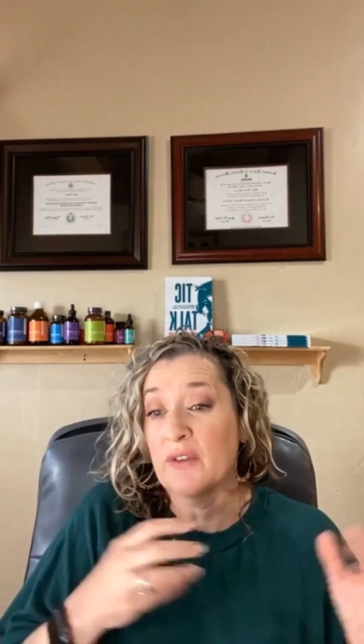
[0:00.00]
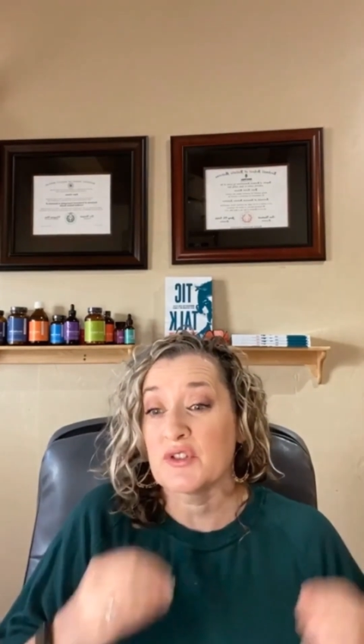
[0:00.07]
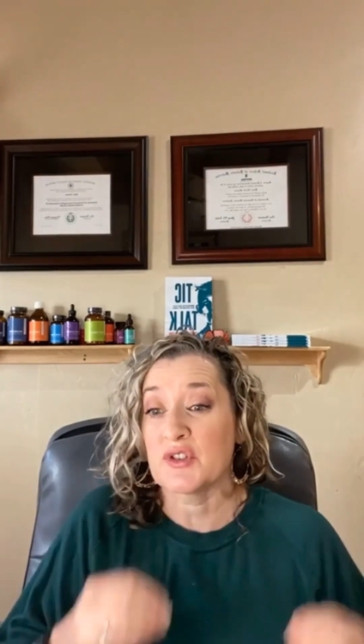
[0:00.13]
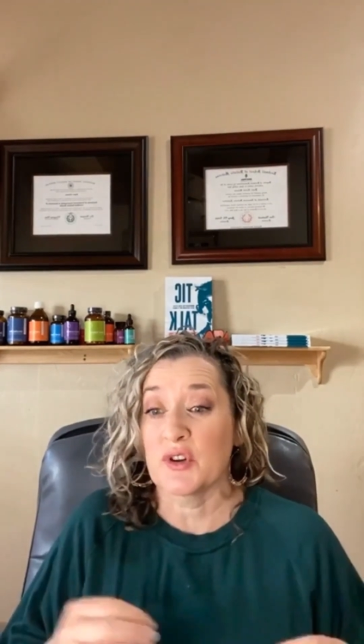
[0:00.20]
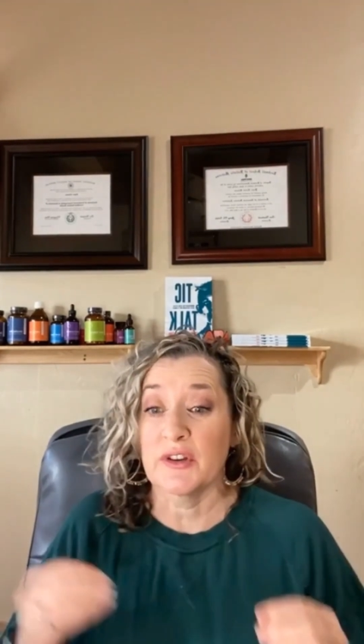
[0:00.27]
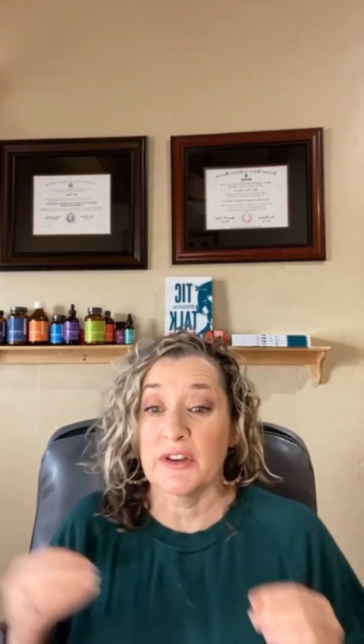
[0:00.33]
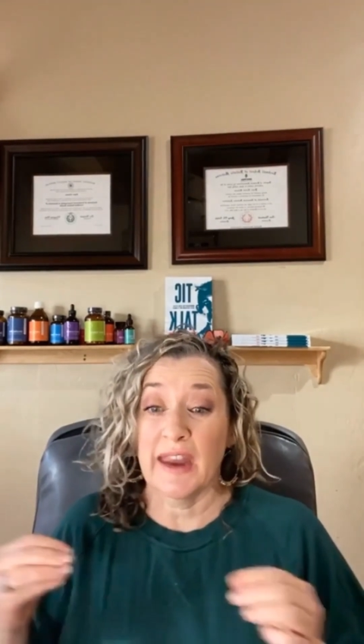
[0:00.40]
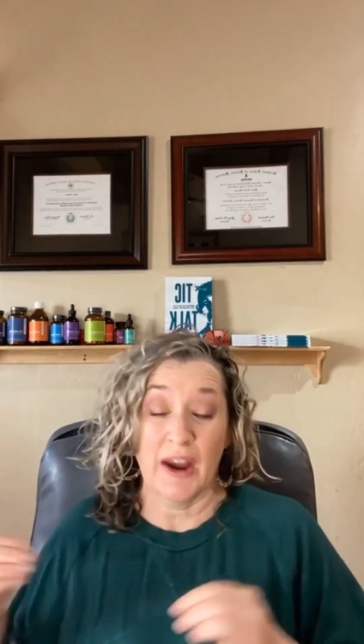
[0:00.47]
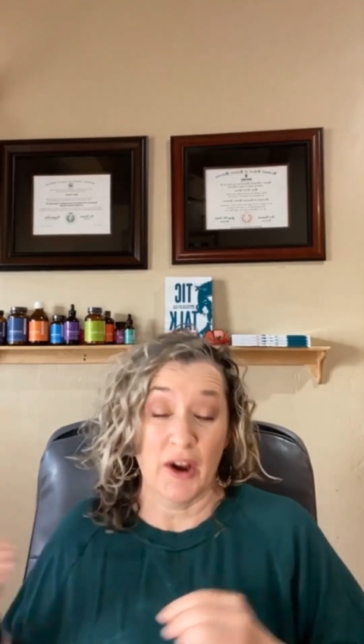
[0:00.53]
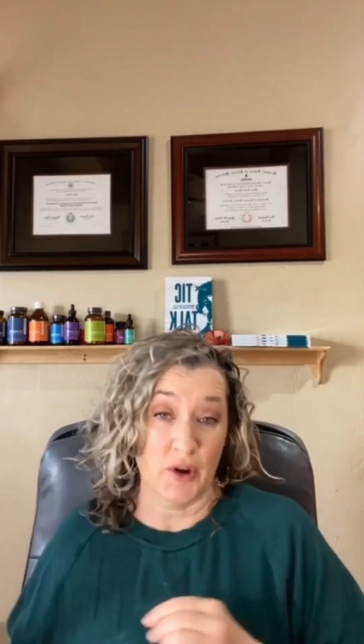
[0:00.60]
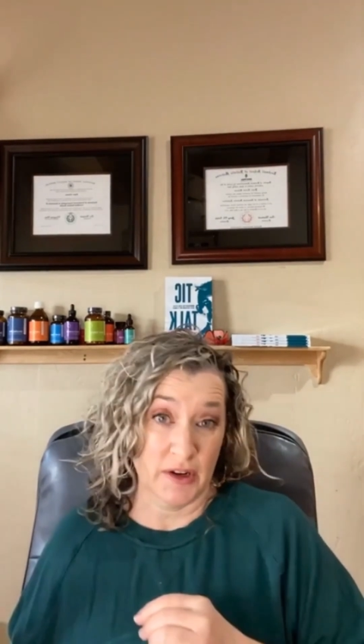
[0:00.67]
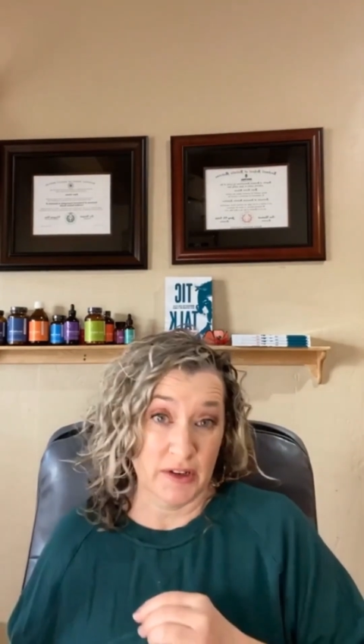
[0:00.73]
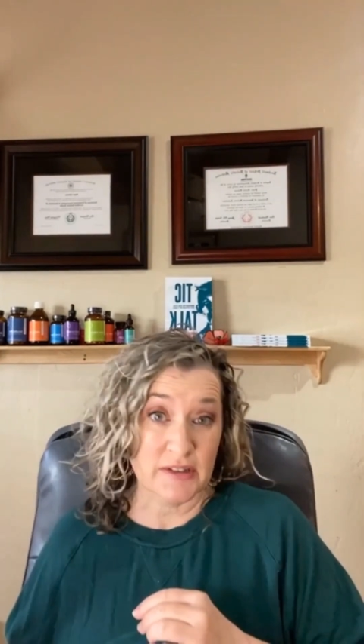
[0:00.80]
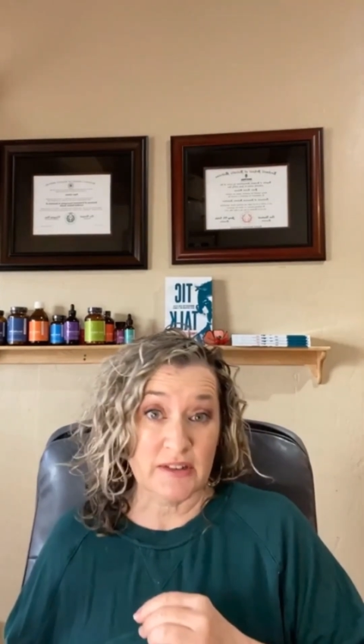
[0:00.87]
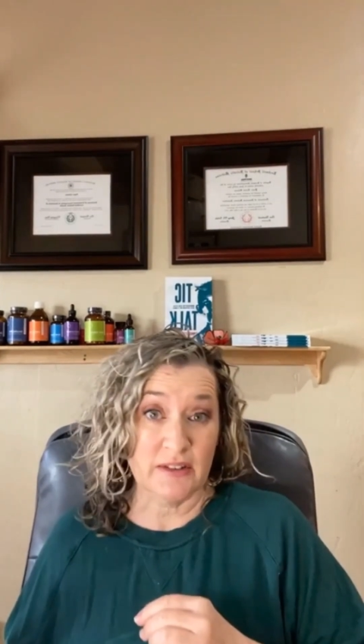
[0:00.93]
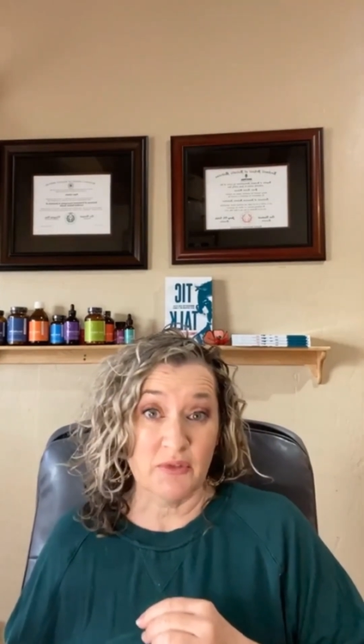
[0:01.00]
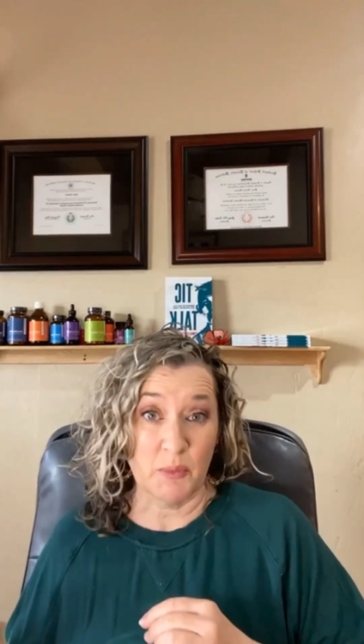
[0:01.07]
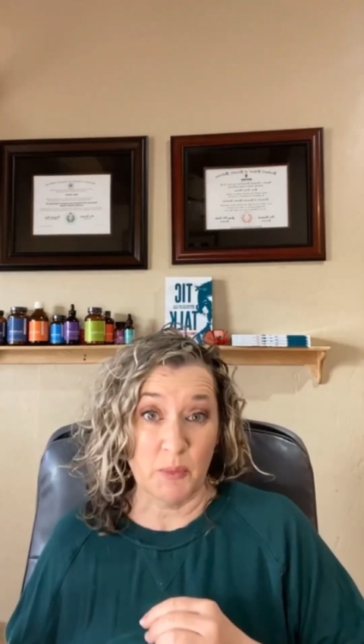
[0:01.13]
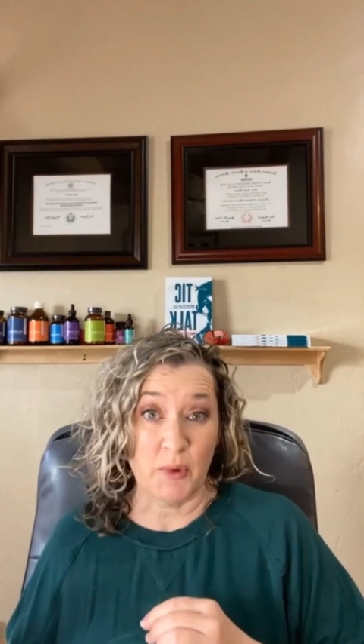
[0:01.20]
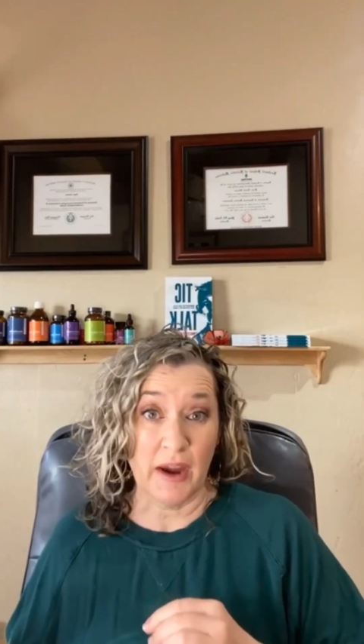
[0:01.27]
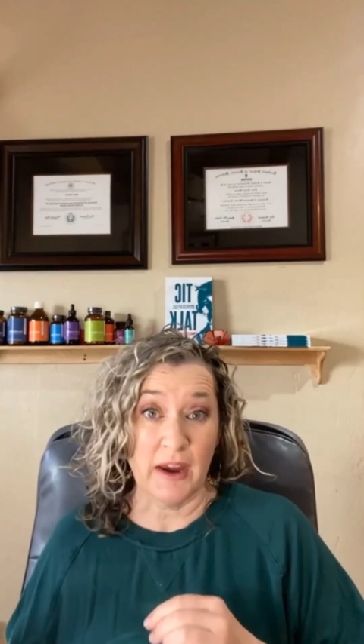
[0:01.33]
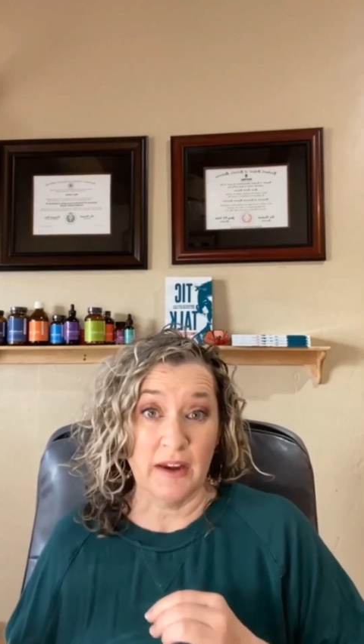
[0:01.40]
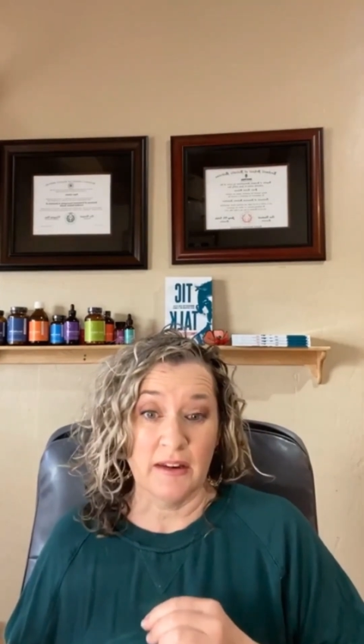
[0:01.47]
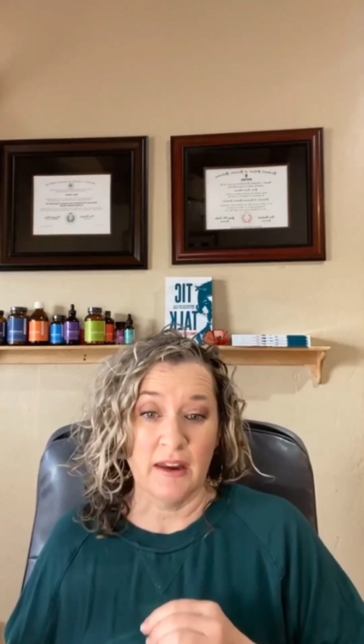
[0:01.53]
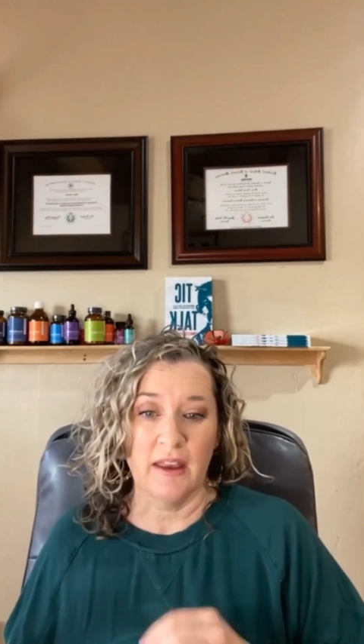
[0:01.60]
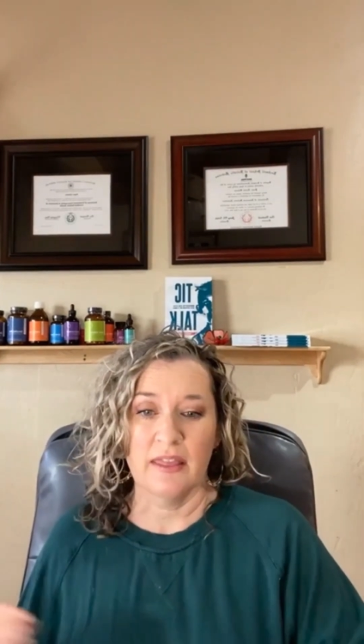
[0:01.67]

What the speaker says: of certain areas of the brain